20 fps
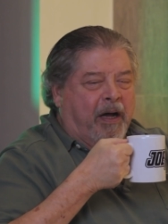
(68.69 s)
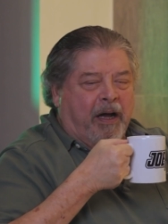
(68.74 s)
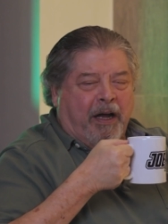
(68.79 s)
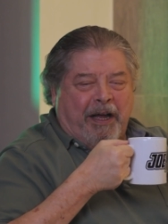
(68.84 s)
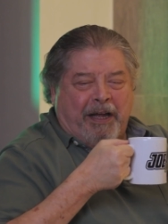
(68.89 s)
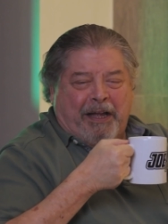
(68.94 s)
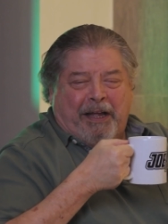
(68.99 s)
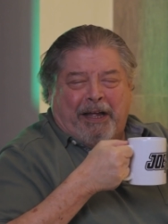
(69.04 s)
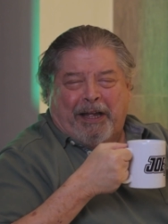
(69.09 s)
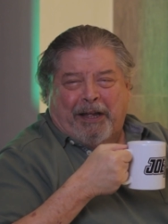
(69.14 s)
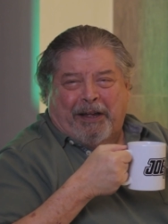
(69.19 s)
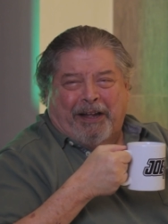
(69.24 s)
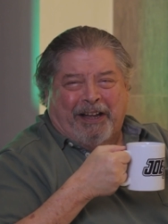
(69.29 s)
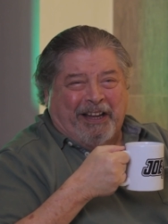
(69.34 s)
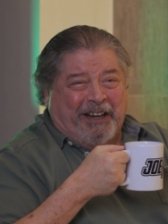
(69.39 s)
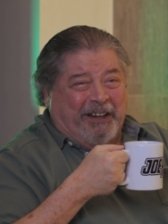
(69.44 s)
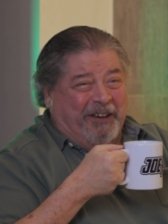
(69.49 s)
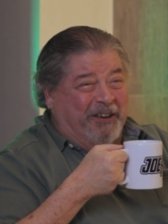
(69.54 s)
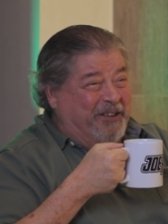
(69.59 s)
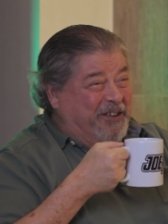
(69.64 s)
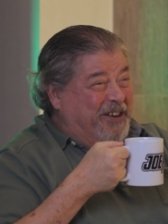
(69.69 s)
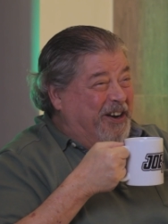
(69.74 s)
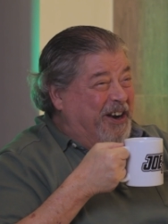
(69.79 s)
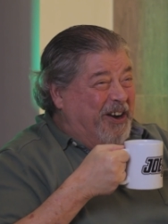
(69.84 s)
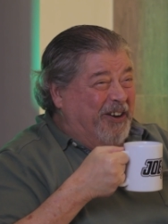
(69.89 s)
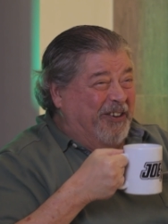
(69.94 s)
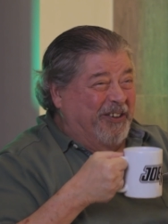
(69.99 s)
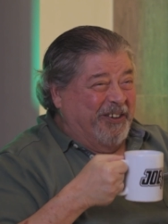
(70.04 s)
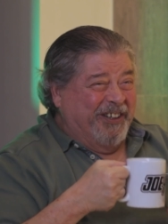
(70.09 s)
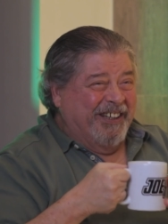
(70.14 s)
Oh, I
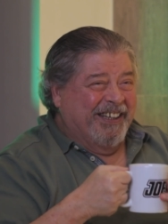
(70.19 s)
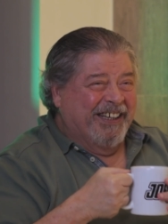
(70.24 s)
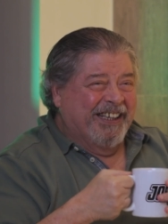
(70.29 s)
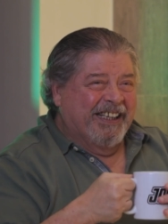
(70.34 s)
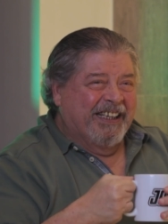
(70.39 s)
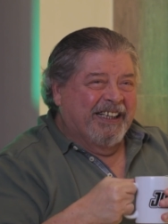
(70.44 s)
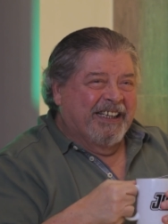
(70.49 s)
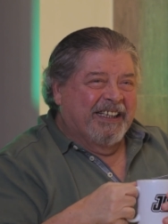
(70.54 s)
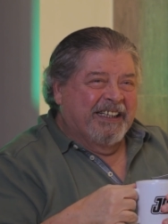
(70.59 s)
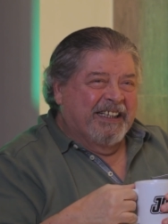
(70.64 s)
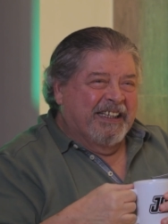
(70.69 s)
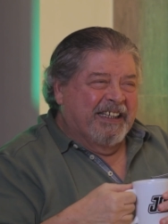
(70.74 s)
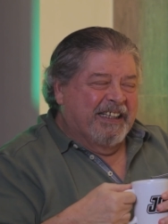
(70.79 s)
don't know.